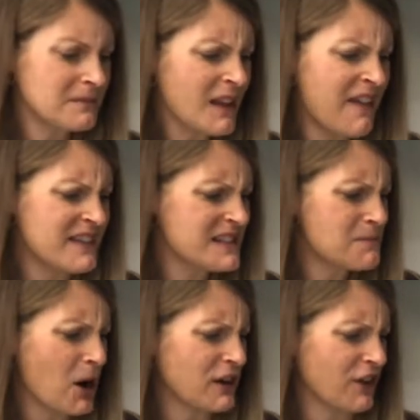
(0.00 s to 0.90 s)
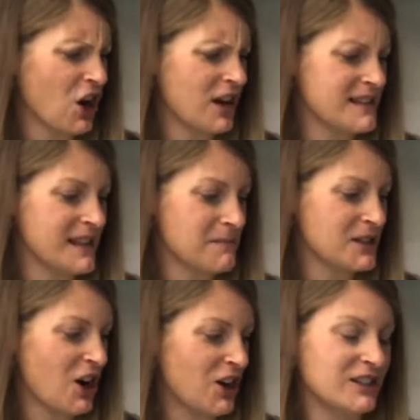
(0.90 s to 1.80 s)
And this is part of a concept
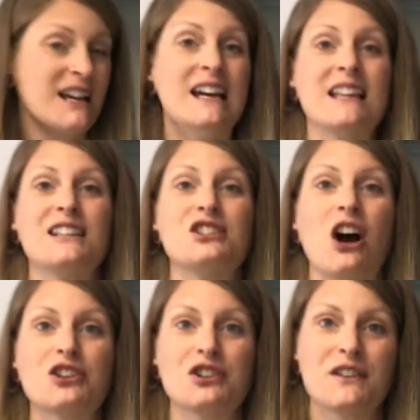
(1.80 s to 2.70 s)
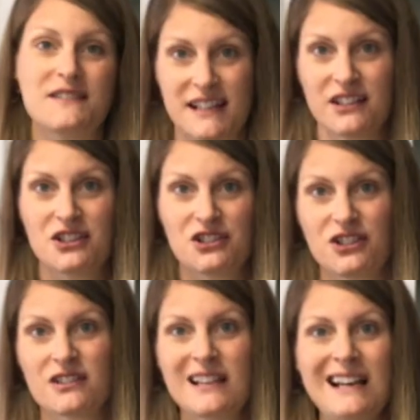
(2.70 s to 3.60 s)
called the doctrine of
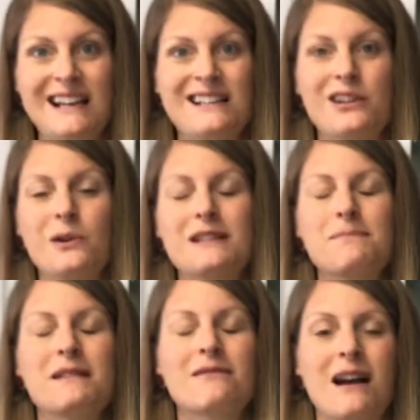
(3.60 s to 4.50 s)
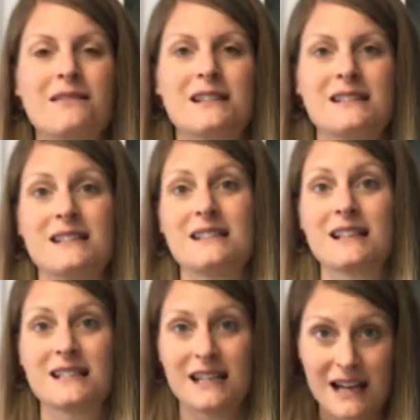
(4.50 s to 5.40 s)
signatures. So it's been around since the
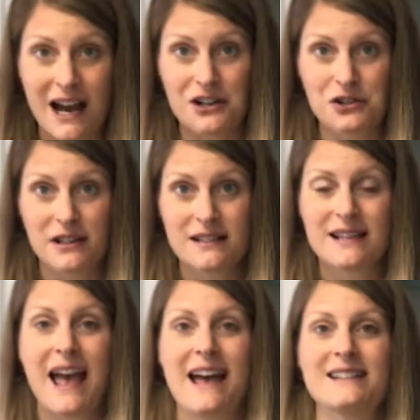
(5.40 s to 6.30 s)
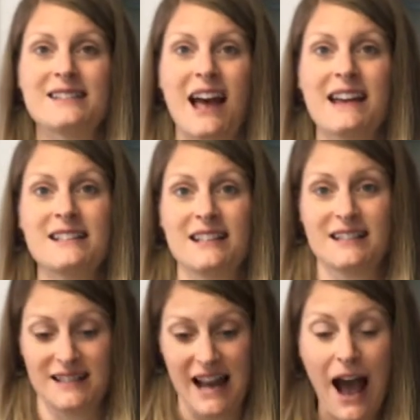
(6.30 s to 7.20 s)
1600s, and
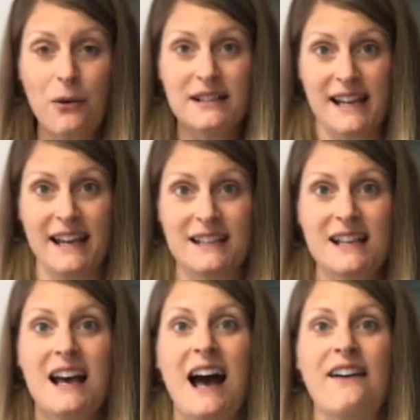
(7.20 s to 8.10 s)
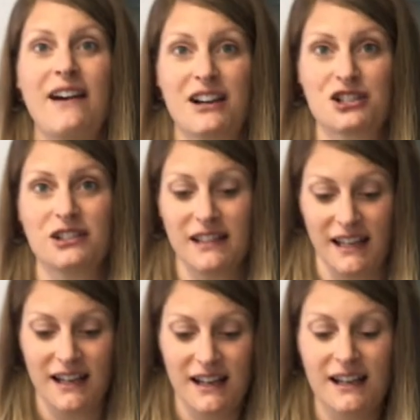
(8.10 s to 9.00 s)
scientists nowadays have actually